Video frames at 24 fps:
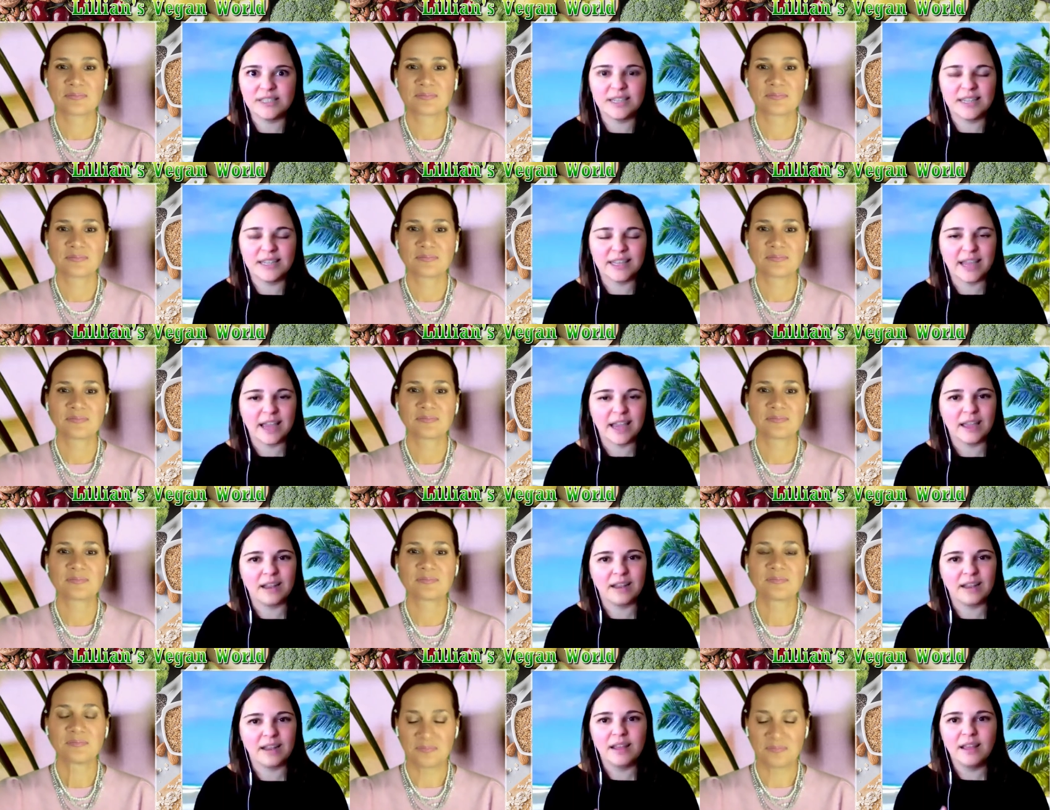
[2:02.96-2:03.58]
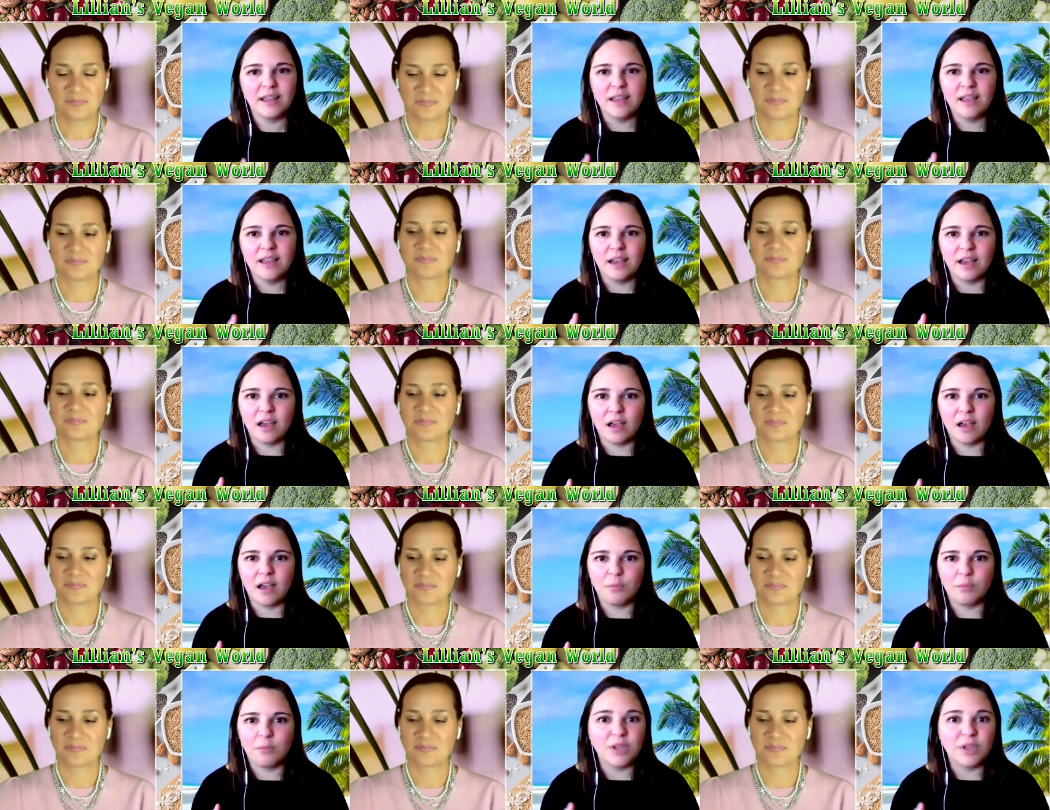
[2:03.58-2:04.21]
Speaker 1: to get
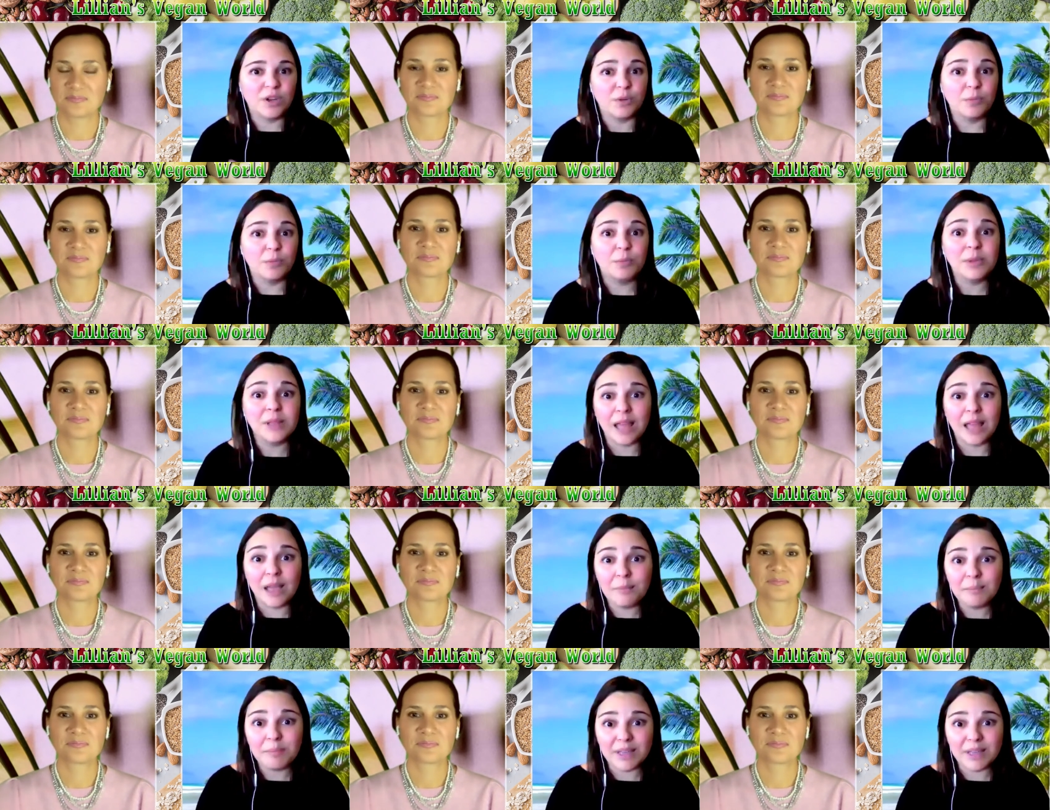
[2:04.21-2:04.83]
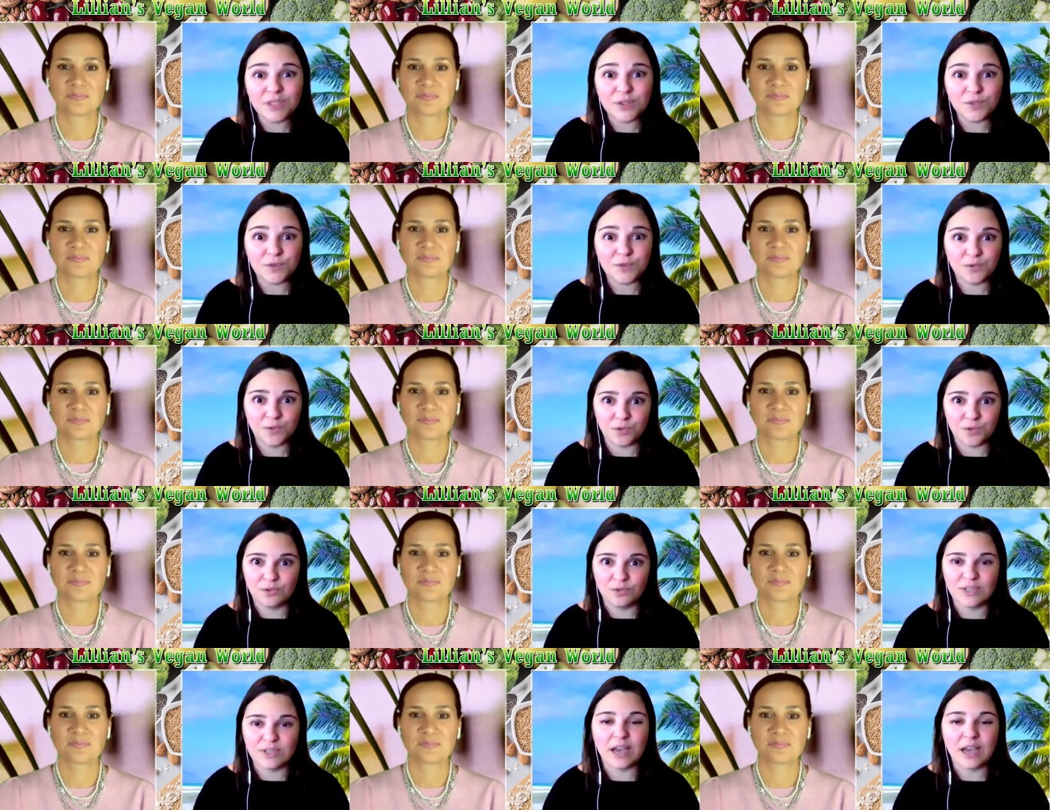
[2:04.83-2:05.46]
um, you know plant-based
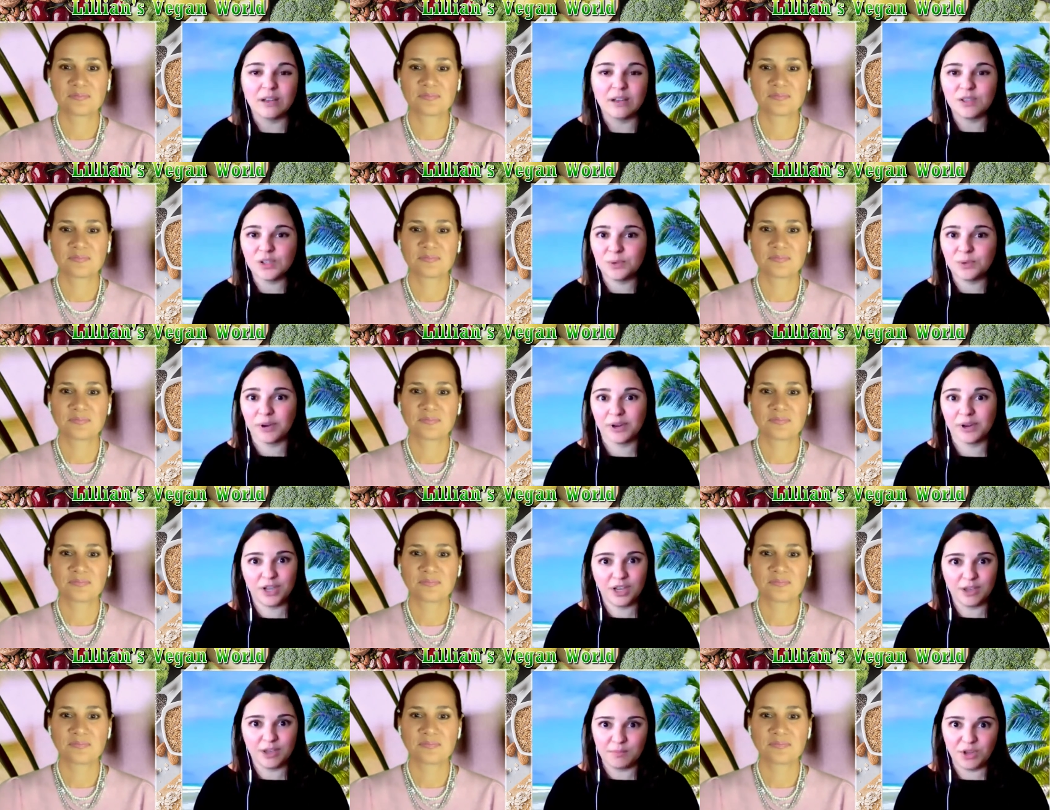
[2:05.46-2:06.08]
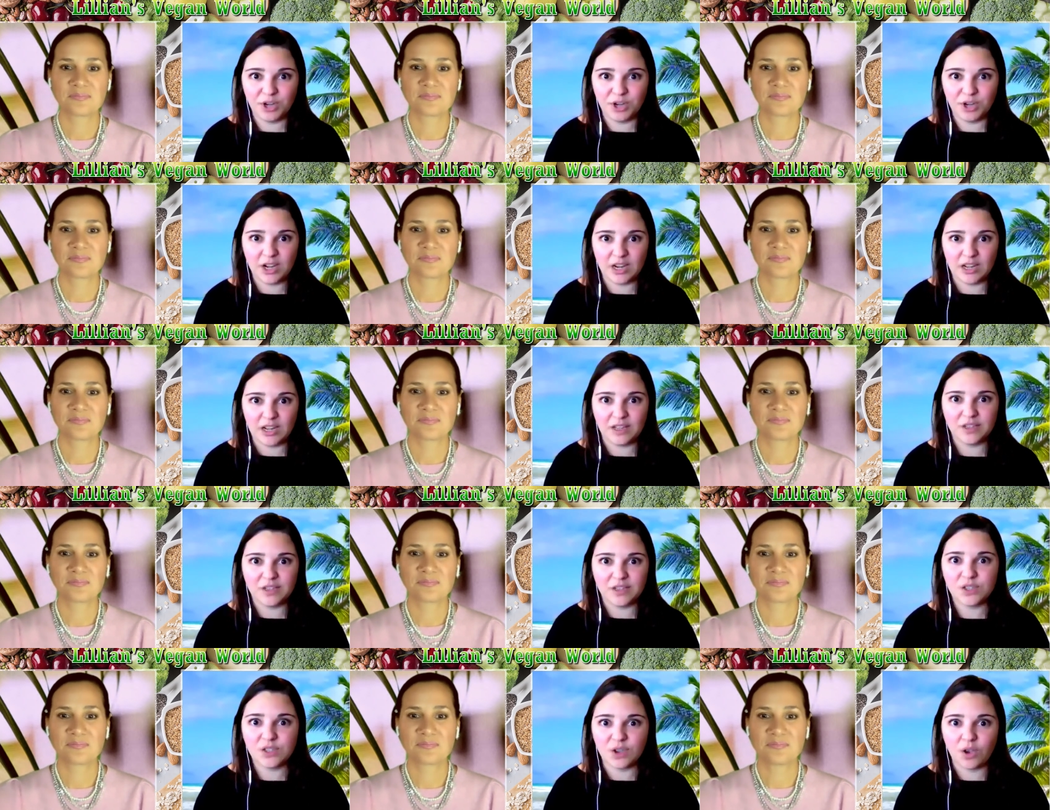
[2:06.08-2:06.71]
foods out to our
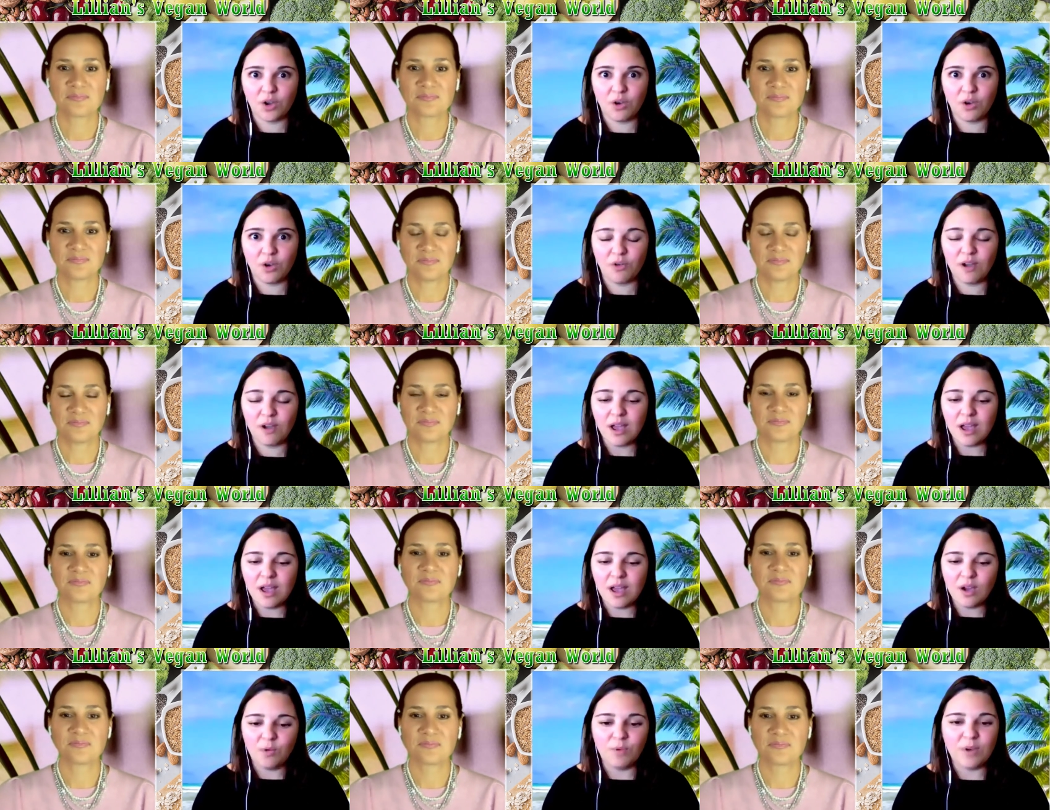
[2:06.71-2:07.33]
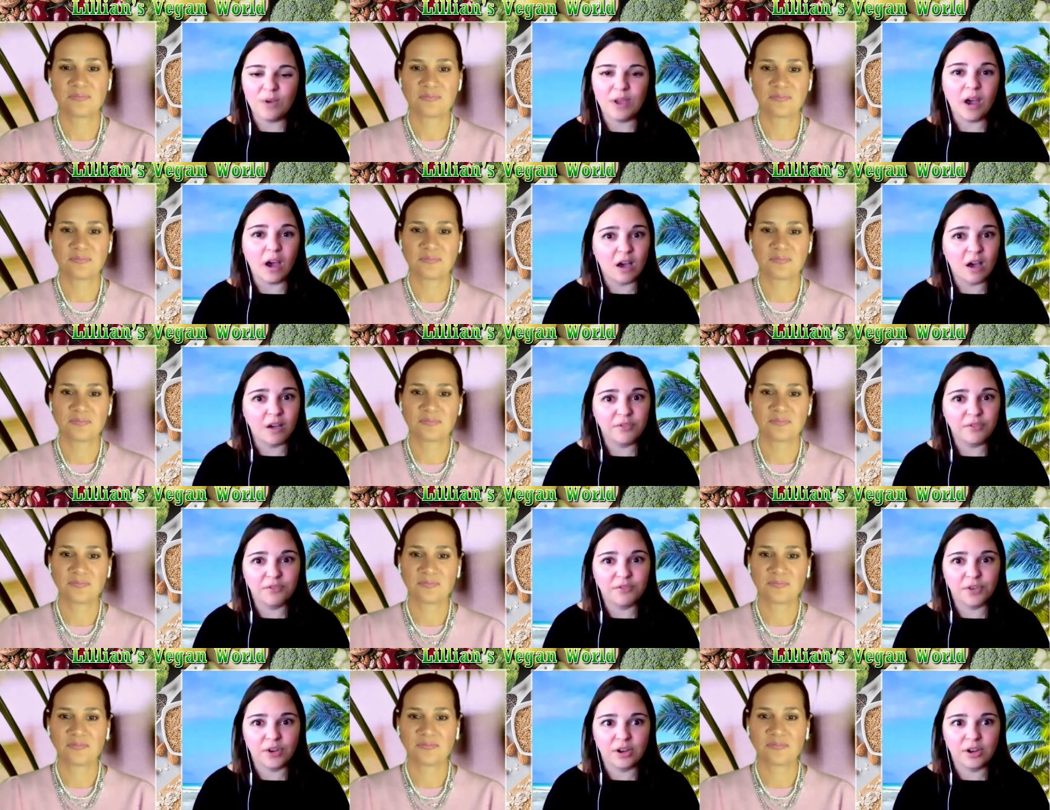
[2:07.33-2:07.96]
communities so we
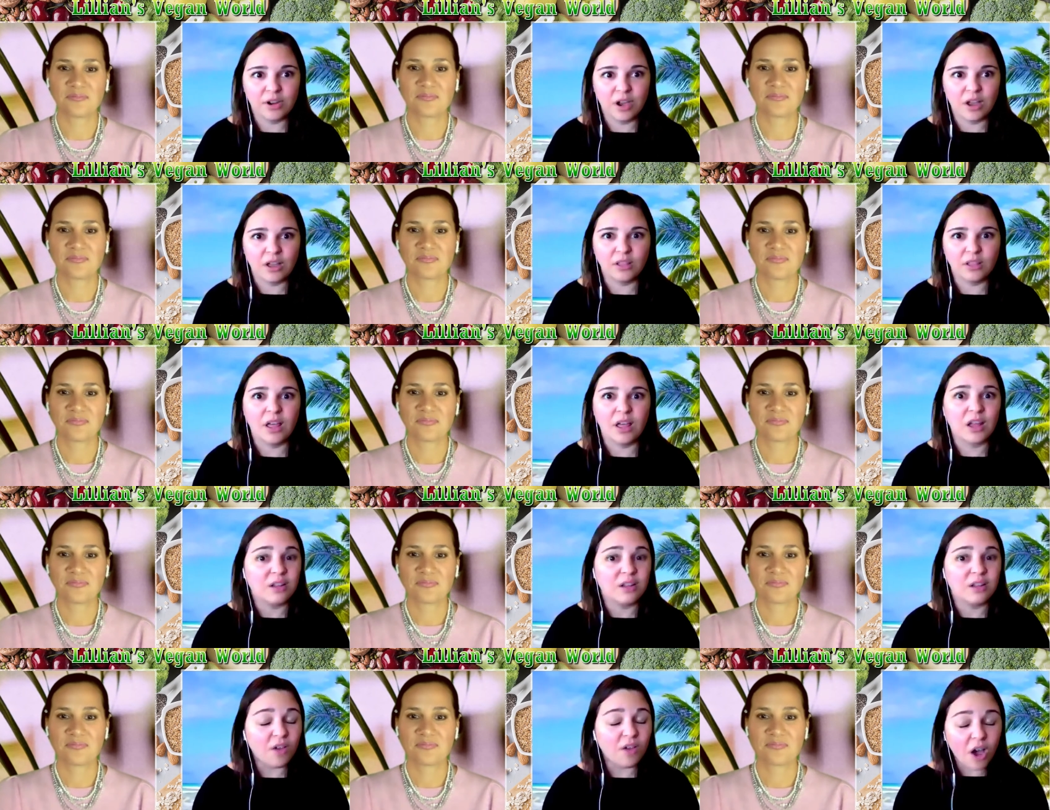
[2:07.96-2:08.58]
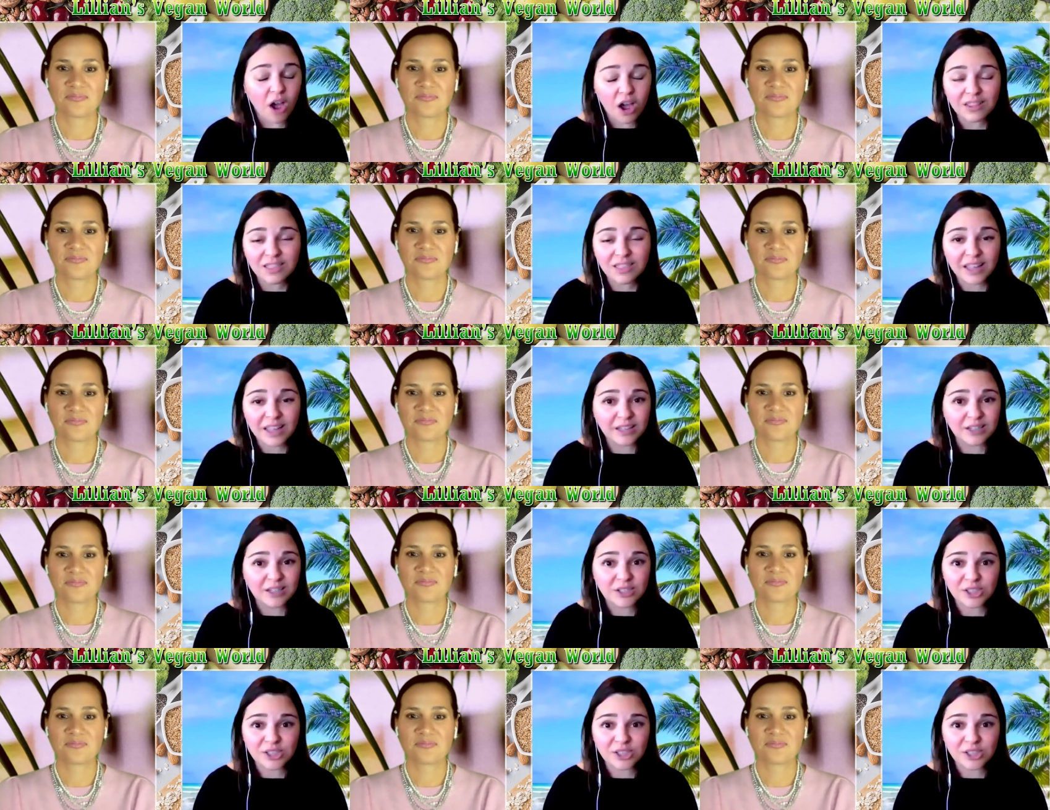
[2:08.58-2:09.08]
offer a lot of online